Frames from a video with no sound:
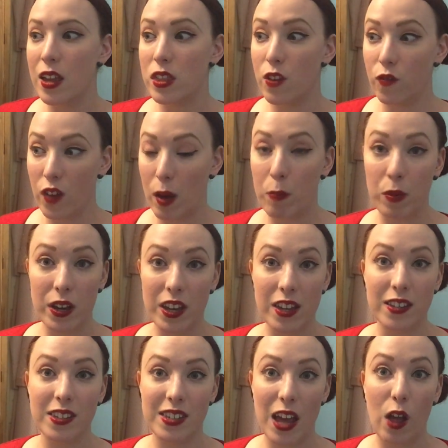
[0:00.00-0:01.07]
the fabric
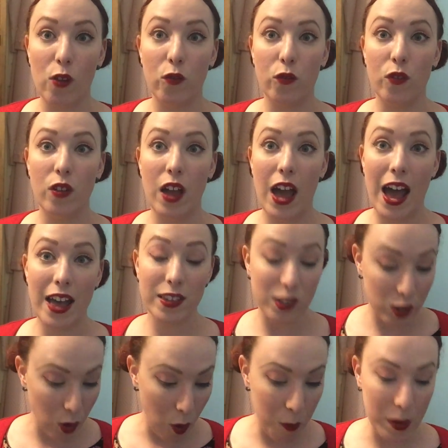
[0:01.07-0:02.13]
itself has
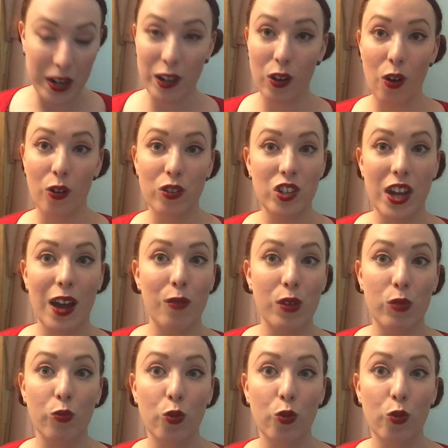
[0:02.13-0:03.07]
not been in contact with